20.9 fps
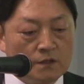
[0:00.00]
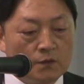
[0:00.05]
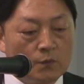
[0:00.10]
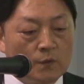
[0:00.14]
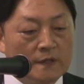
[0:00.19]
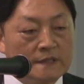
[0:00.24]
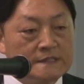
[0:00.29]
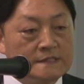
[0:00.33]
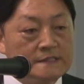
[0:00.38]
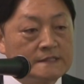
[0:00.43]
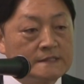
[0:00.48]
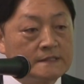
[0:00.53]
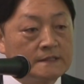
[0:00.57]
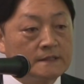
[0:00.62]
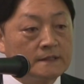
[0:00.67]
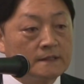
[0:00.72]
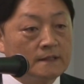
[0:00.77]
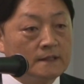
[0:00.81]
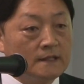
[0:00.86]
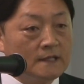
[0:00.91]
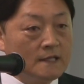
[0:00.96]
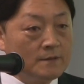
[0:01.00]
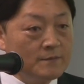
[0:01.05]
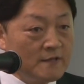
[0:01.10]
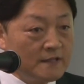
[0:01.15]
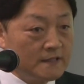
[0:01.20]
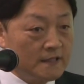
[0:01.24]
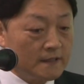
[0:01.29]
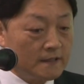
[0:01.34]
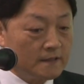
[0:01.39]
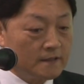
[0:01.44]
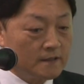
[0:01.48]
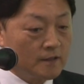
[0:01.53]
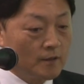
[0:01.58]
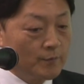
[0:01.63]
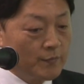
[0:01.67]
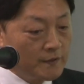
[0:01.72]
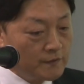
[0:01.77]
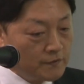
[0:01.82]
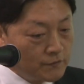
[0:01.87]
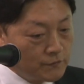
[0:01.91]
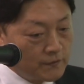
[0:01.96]
was limited
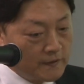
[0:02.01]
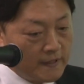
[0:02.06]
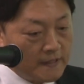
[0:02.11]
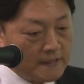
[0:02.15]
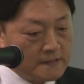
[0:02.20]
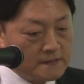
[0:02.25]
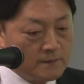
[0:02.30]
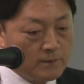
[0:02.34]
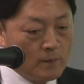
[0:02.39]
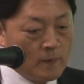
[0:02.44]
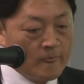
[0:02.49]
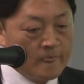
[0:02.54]
compared to today's,